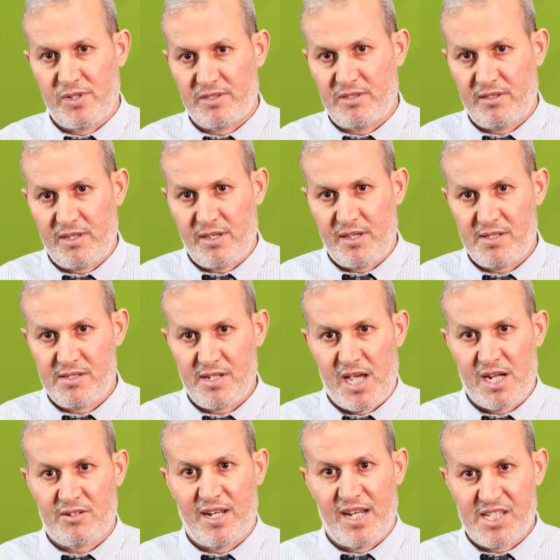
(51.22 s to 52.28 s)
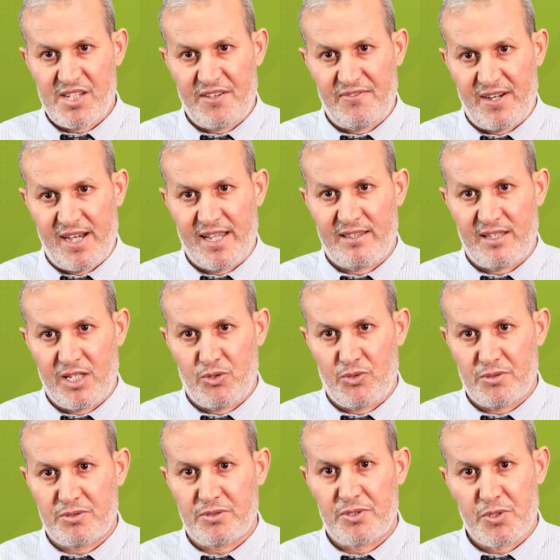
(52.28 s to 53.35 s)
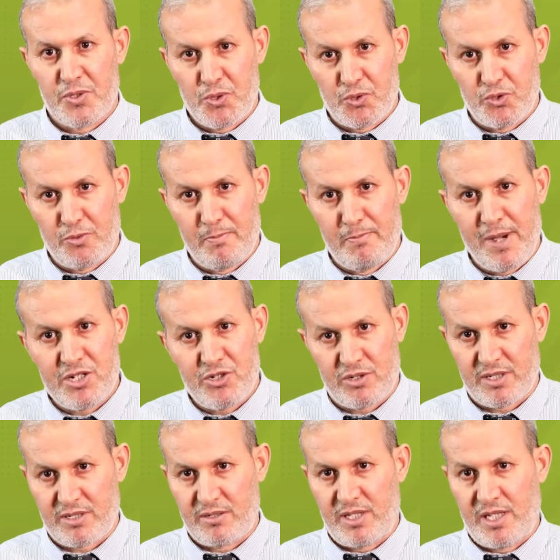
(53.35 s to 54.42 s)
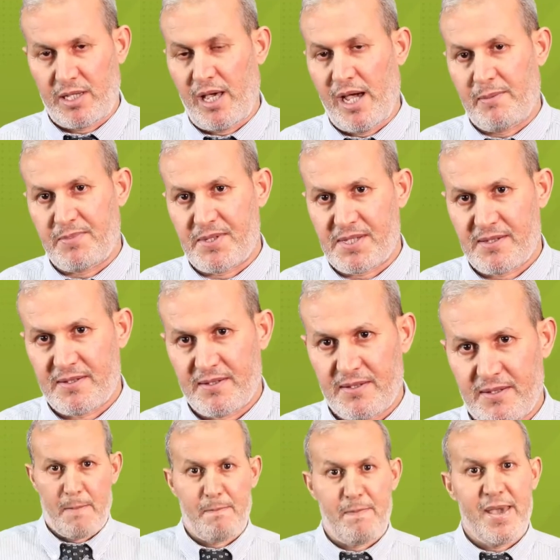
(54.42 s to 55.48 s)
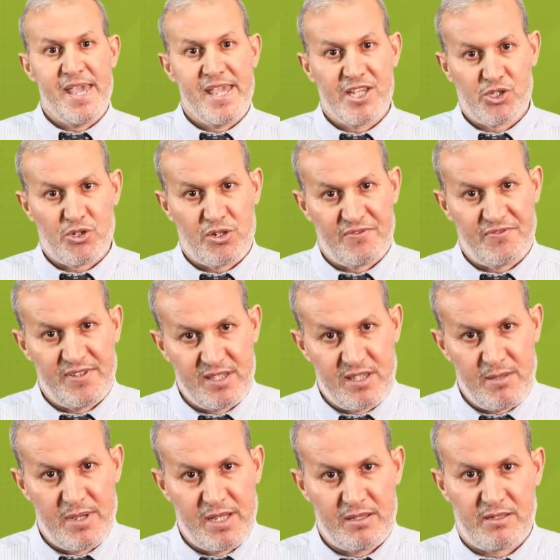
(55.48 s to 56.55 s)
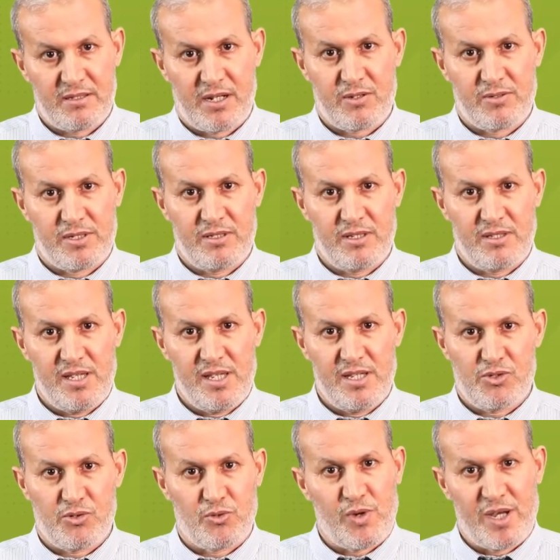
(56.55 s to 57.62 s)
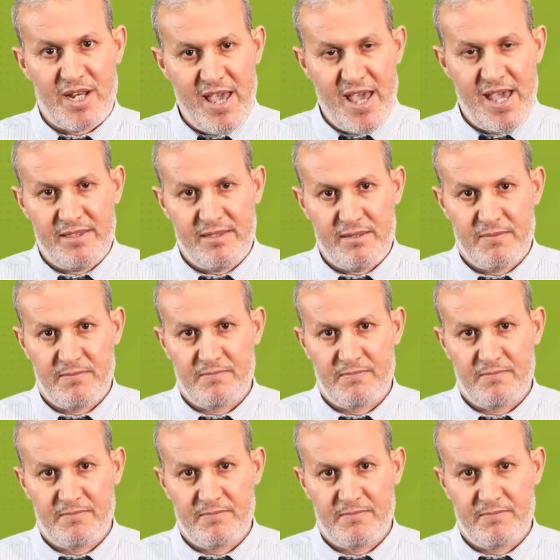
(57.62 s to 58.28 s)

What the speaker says: quantities are classified into two measured types: base or fundamental quantities on one hand